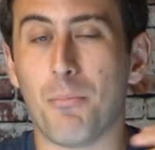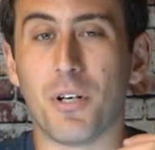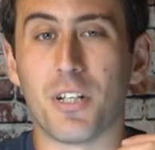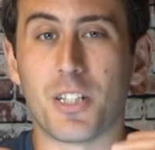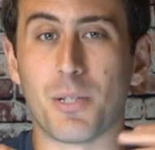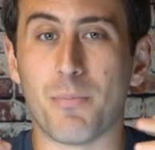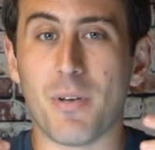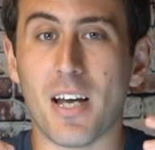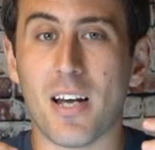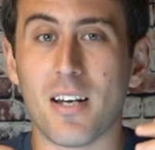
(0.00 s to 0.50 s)
But
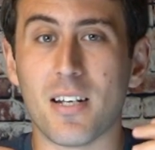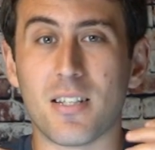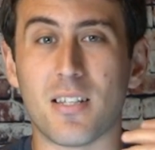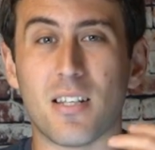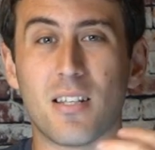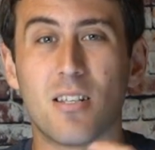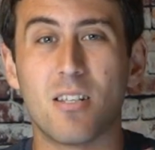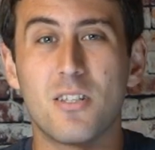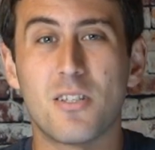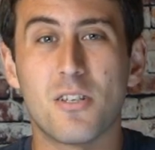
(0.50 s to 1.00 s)
to be honest,
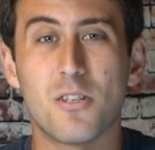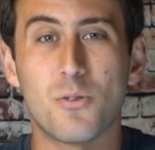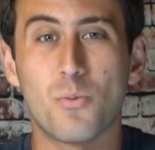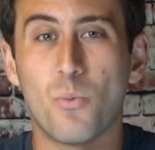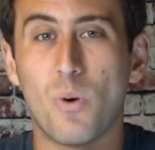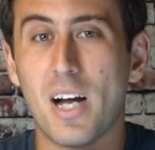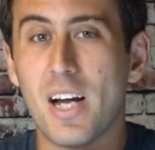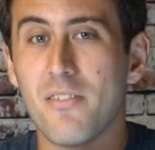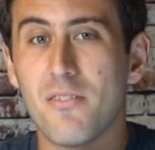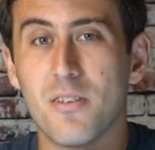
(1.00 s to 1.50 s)
this is just
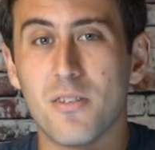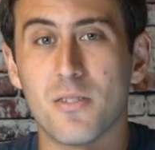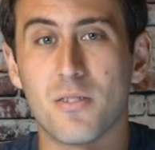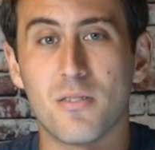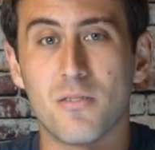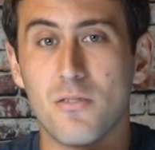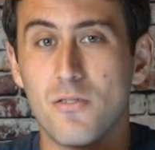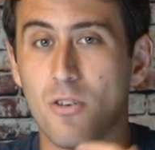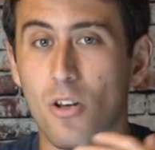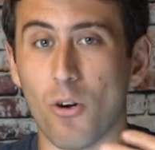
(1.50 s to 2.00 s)
why
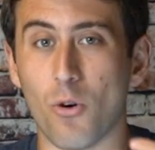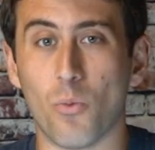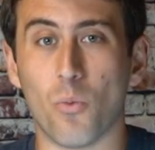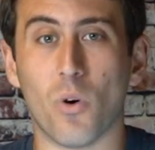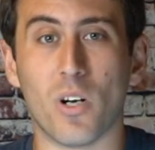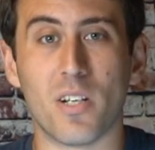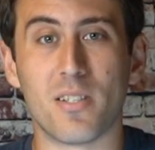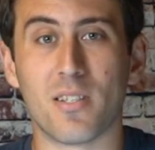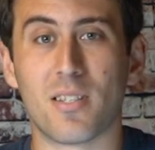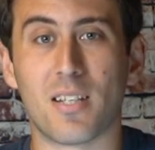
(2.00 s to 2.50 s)
there's no
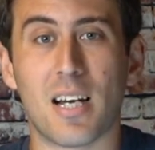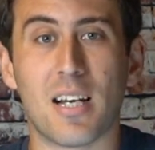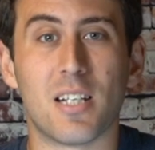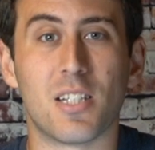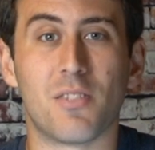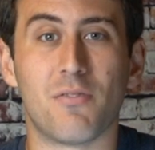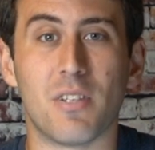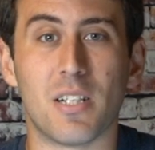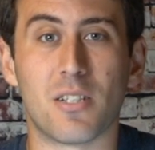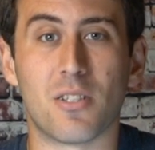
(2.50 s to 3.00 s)
one
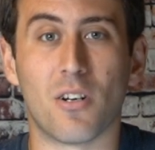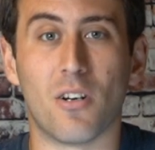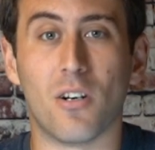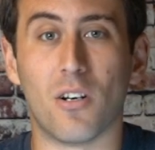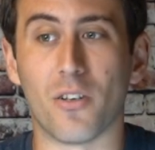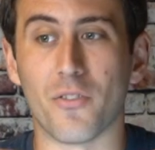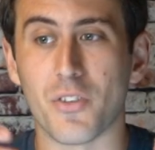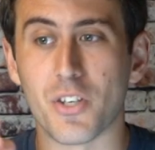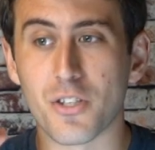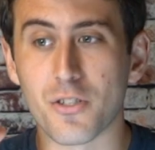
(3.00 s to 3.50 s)
size fits
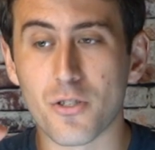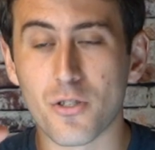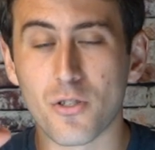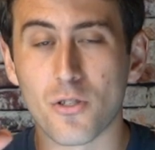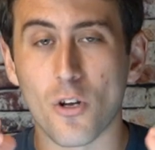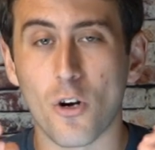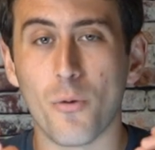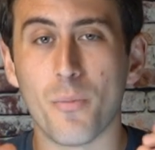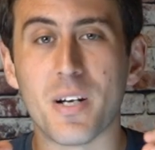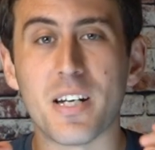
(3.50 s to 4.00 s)
all. There's
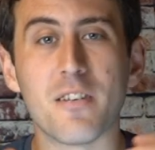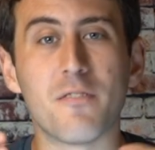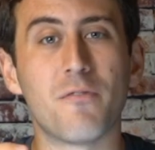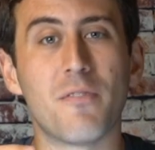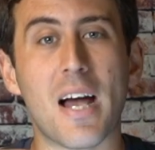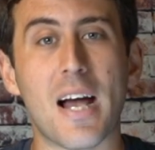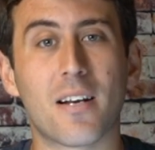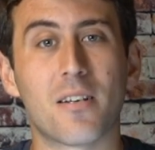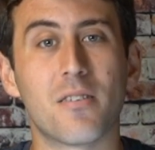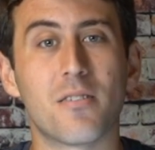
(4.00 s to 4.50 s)
so many
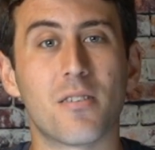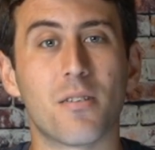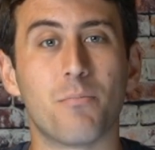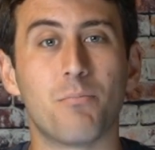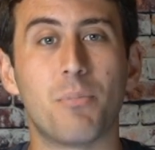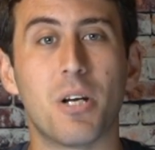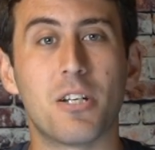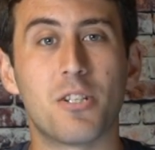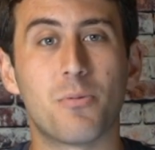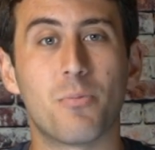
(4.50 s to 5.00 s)
factors
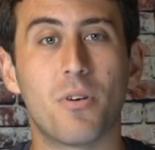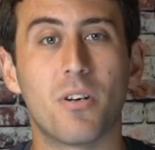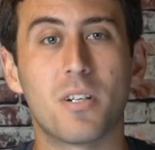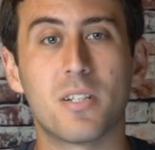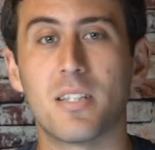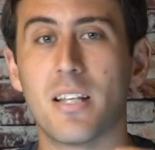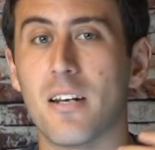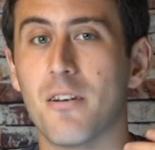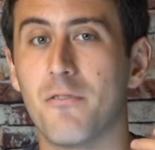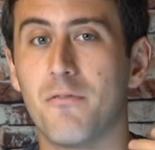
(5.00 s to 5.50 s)
and
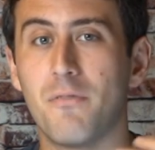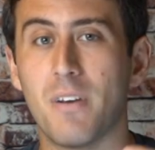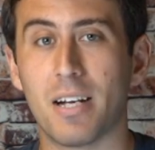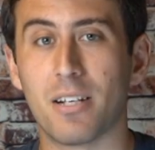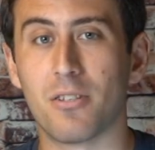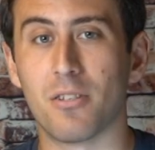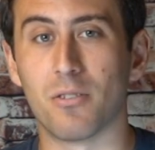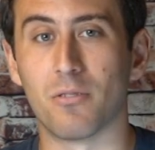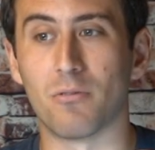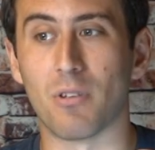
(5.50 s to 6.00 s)
benchmarks that
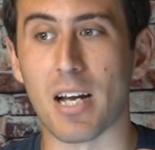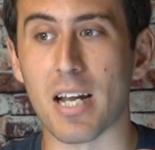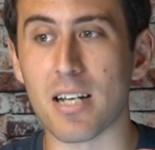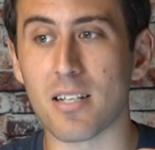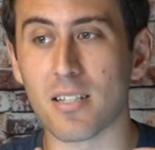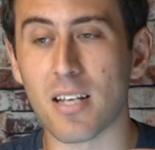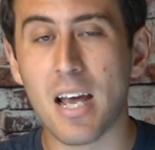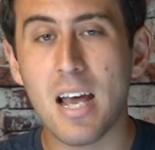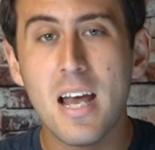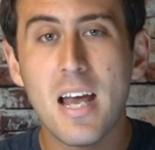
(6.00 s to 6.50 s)
affect your
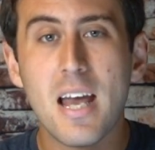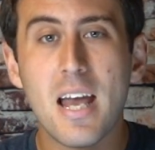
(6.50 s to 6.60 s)
rates.